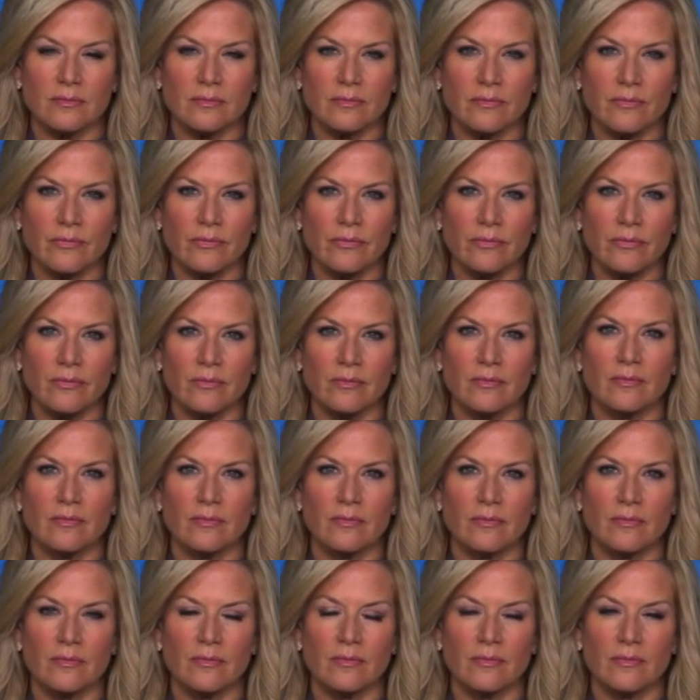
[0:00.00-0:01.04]

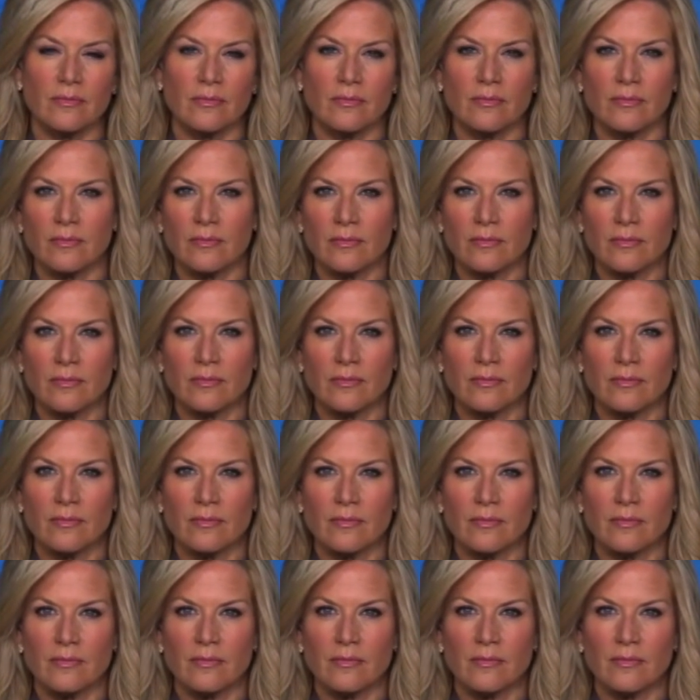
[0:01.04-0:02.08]

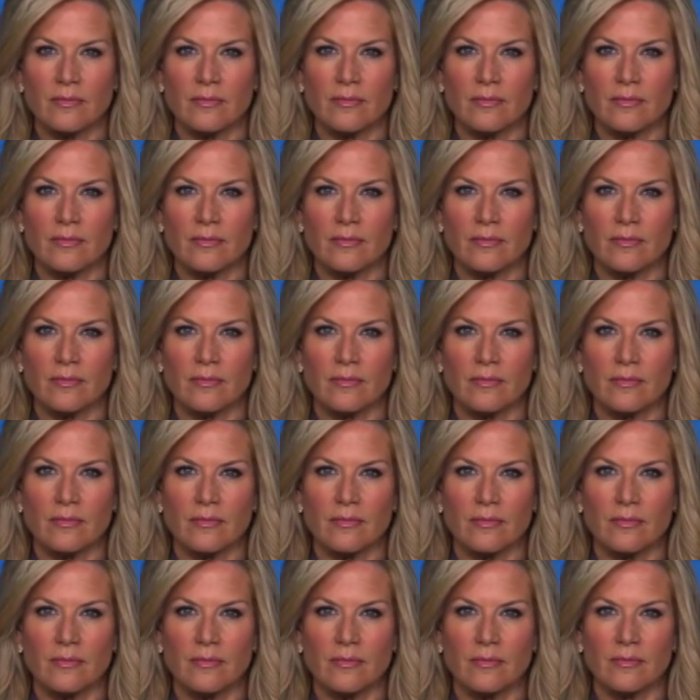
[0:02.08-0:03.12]

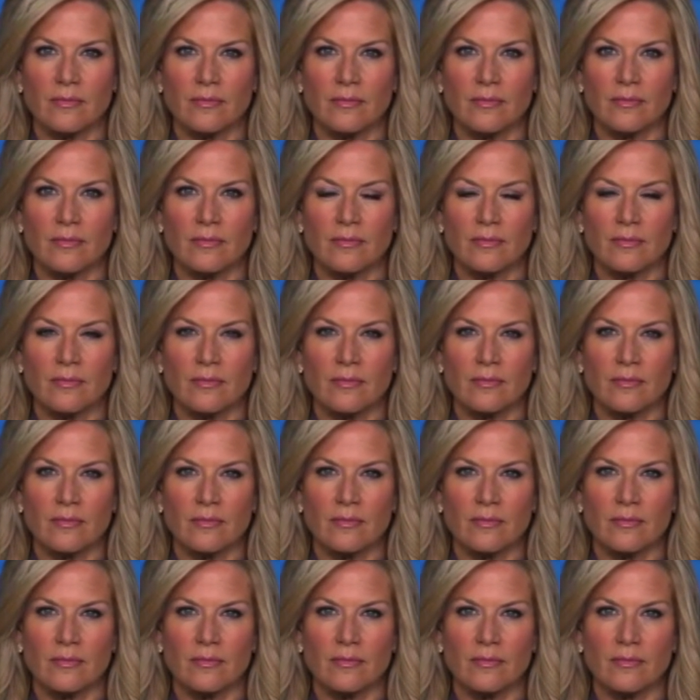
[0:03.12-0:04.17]

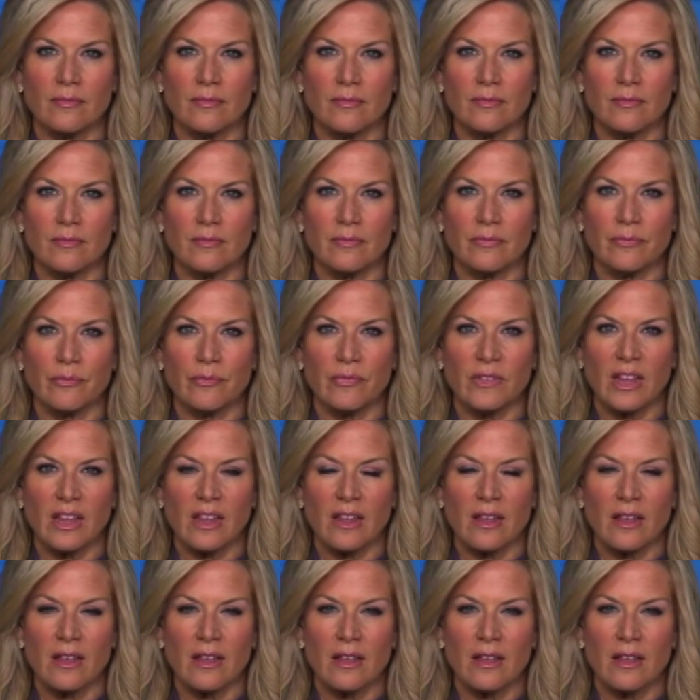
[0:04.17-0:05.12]
The person shown says nothing.